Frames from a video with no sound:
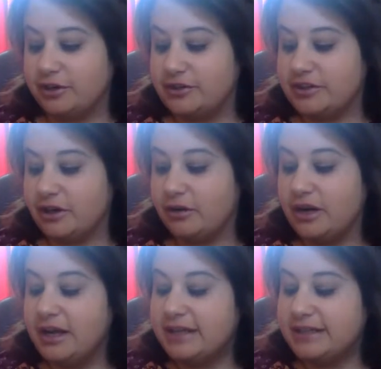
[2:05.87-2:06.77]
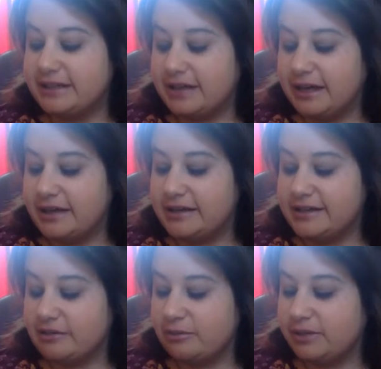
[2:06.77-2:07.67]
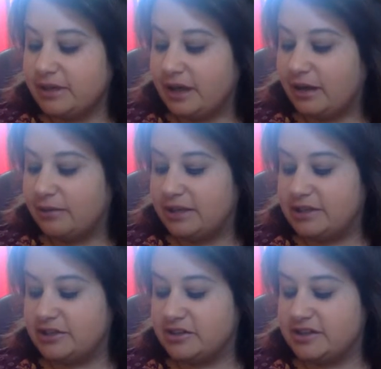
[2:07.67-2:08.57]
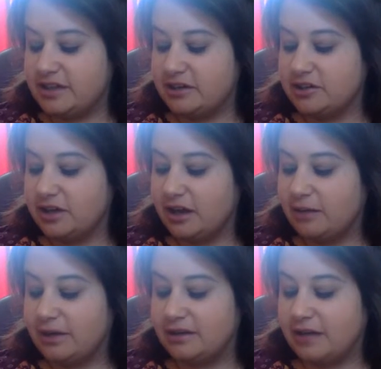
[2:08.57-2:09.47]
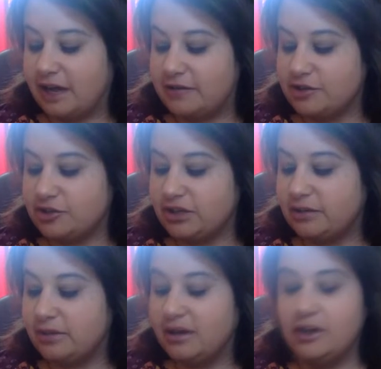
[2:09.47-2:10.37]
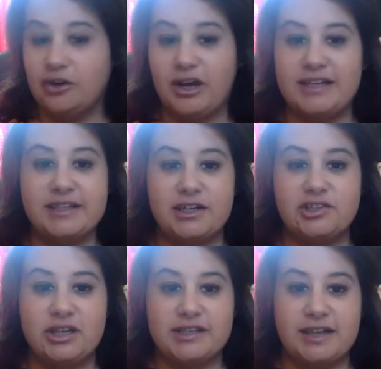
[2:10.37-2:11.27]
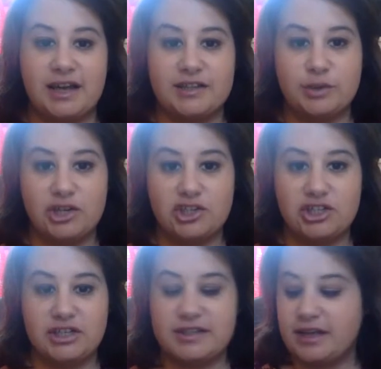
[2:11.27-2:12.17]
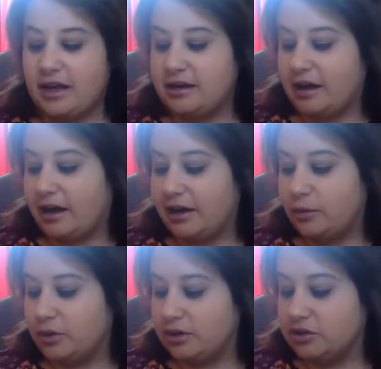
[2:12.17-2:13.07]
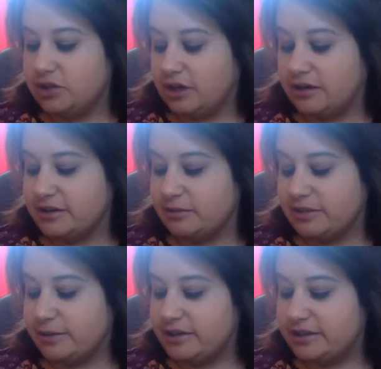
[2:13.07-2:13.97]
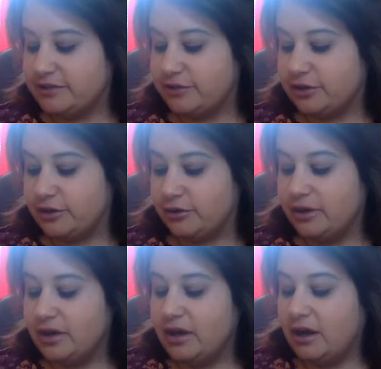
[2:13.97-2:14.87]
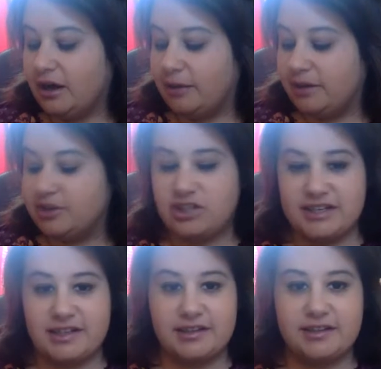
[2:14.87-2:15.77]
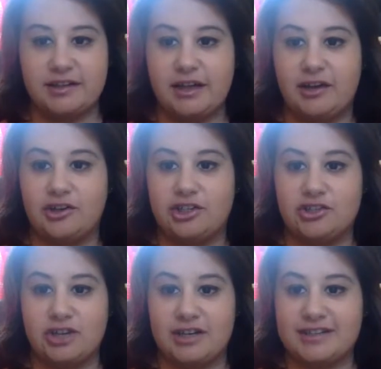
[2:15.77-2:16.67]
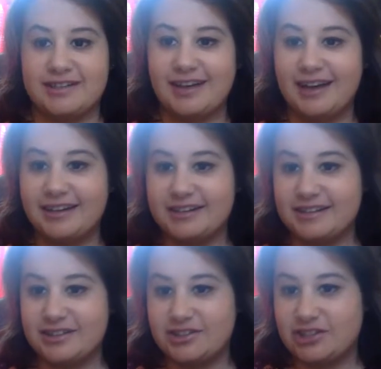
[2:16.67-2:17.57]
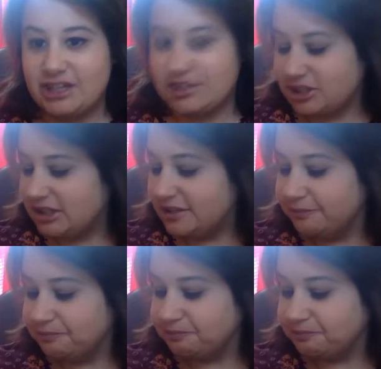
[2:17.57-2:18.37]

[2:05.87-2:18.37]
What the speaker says: So tonight, 7 p.m. Eastern Standard Time, a live stream. You guys get a chance to ask questions, and I will channel some responses for you, just like the daily energy draws. Hi, Kiss JG.